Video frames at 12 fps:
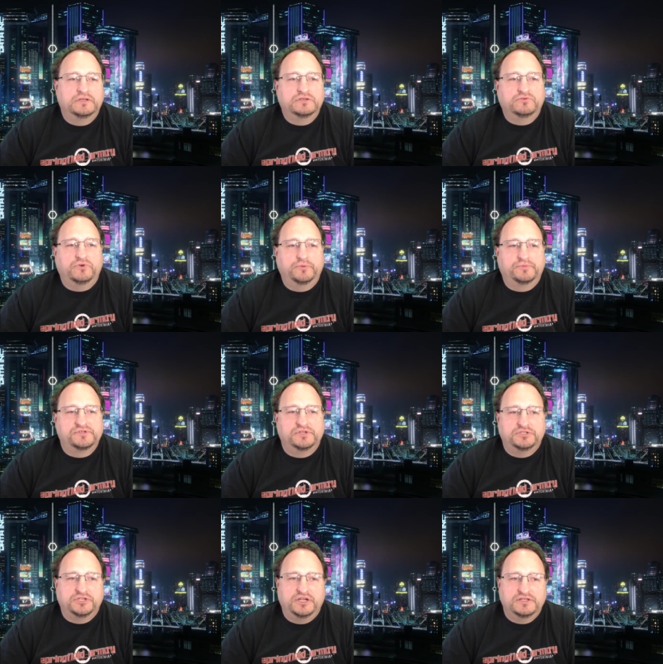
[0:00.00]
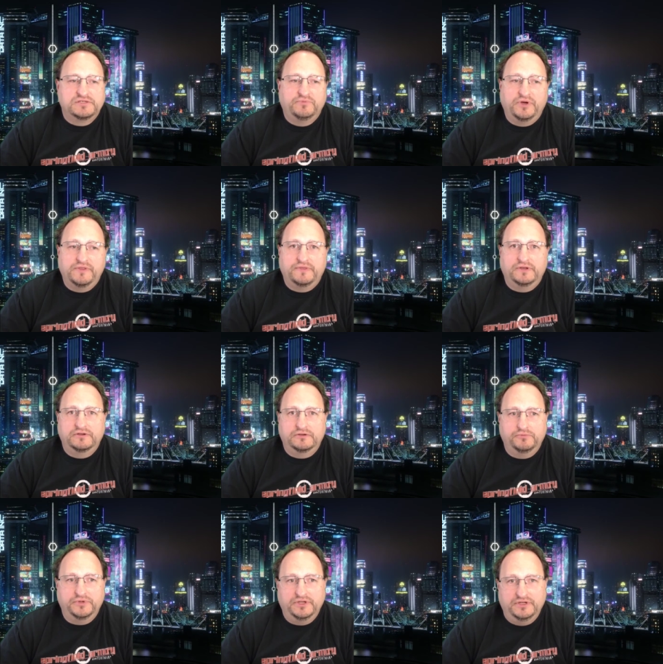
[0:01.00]
you get 20% chance a month that
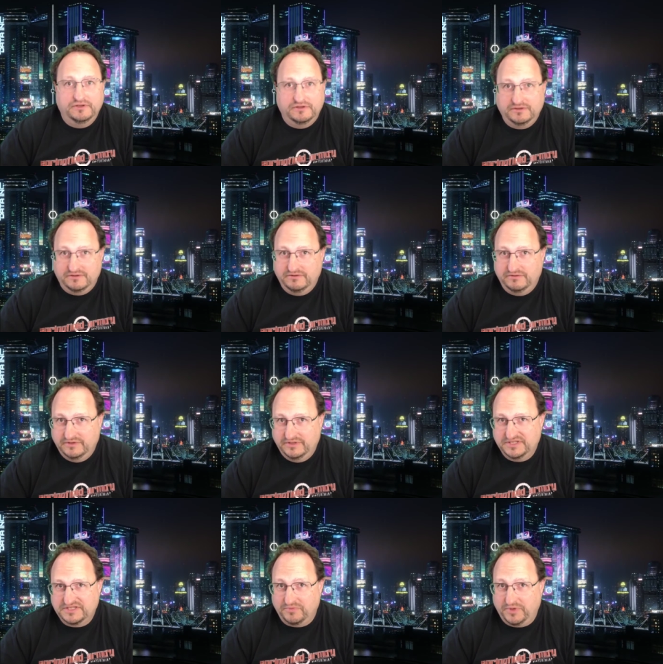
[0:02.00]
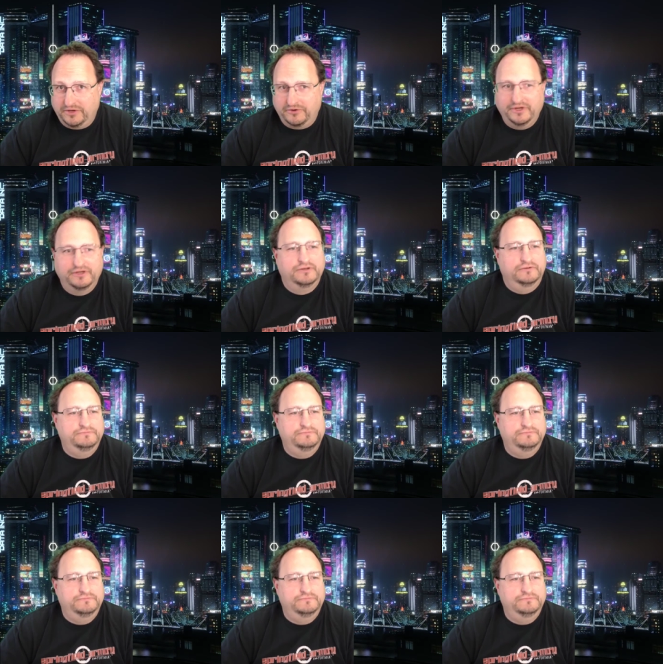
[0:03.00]
it'll be disappeared.